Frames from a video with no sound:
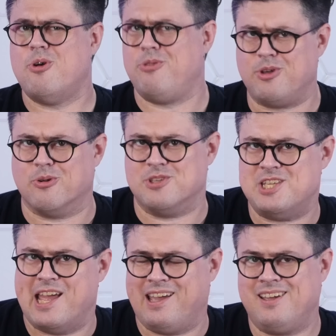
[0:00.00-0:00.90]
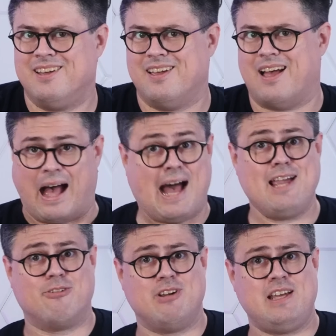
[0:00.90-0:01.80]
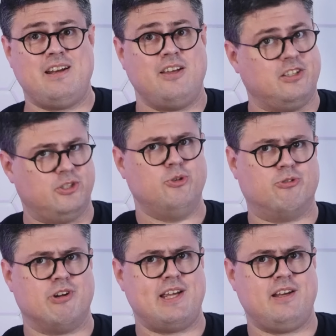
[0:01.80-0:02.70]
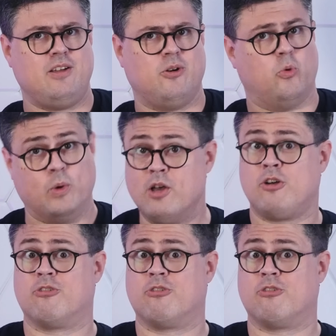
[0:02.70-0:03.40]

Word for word: know the old saying, I green, you green, we all